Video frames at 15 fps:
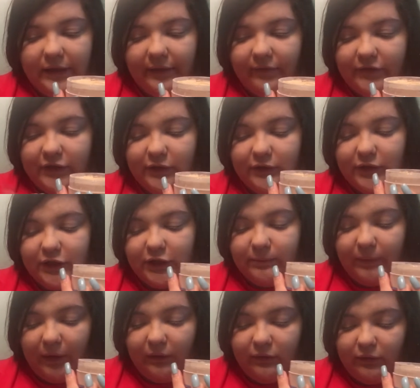haven't used this
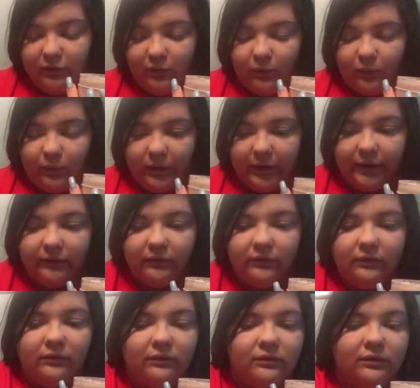powder in a
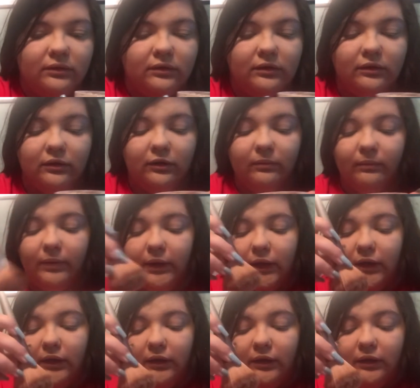while,
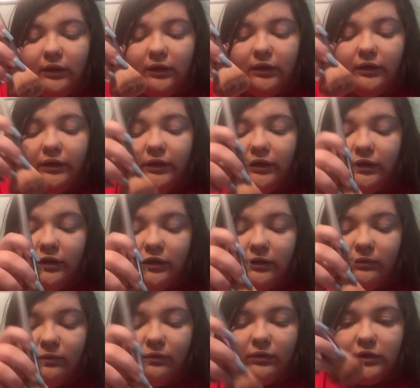but
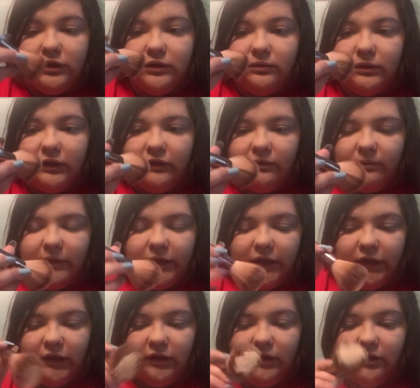it was one of
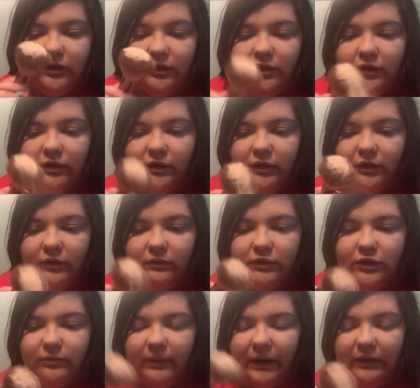my
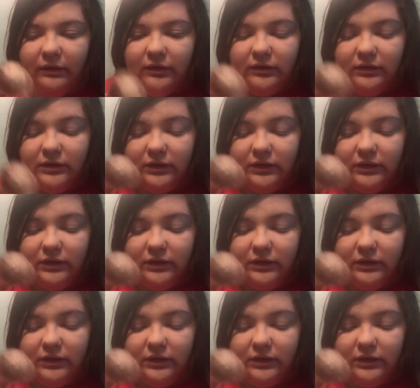go-to powders.